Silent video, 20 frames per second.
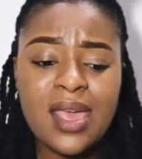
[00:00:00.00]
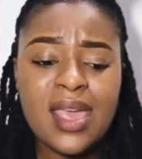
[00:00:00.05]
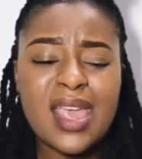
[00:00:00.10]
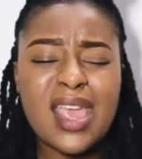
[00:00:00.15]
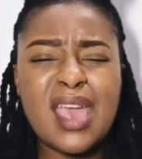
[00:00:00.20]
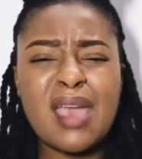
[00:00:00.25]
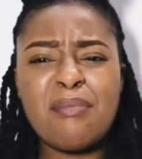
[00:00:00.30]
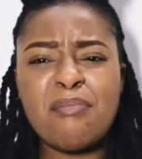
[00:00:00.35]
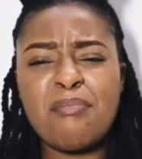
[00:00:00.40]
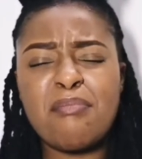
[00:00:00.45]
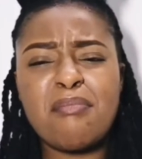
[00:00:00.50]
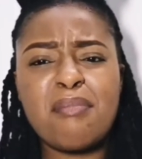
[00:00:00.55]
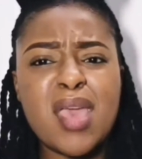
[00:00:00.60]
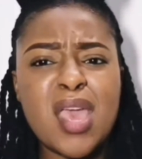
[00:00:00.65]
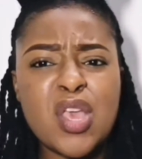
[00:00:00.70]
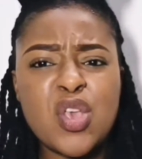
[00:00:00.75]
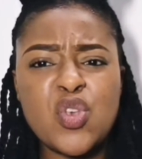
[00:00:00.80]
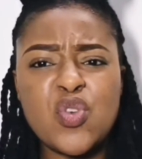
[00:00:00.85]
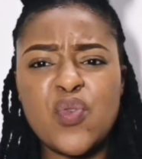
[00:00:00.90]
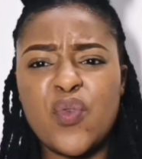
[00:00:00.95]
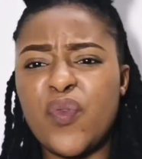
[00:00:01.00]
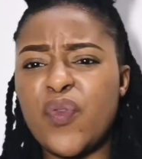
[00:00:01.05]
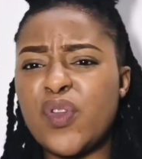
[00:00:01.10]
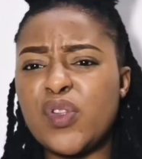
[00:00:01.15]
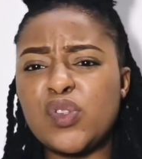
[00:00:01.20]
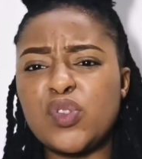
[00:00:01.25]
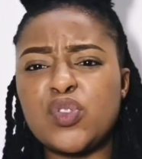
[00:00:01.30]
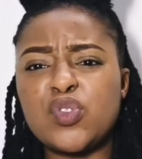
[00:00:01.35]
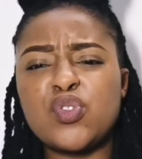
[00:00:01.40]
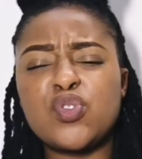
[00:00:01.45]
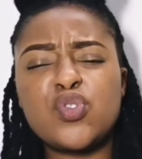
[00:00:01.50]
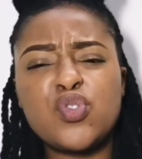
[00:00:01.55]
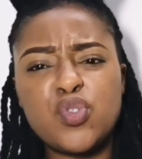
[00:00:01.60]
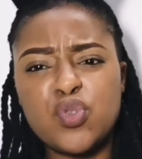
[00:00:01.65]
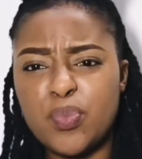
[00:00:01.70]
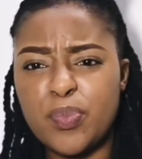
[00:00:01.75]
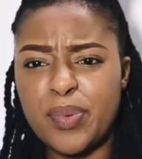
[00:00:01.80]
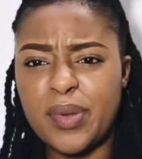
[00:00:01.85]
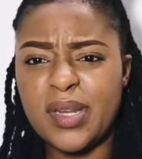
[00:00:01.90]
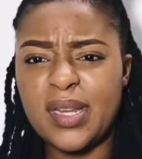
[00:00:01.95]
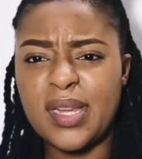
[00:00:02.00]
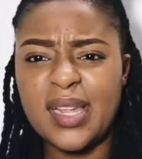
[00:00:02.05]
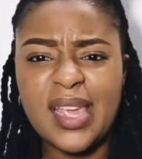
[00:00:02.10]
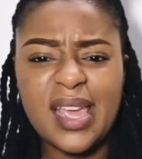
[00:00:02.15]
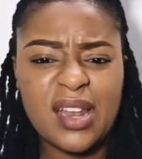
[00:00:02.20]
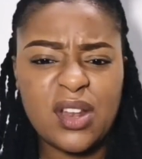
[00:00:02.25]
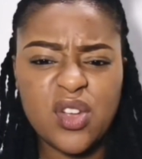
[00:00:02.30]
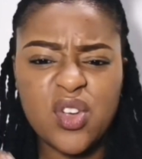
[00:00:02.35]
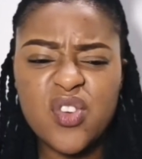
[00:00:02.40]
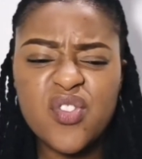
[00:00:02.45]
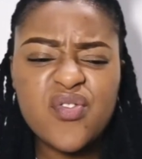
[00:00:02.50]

It can make you feel stupid. It can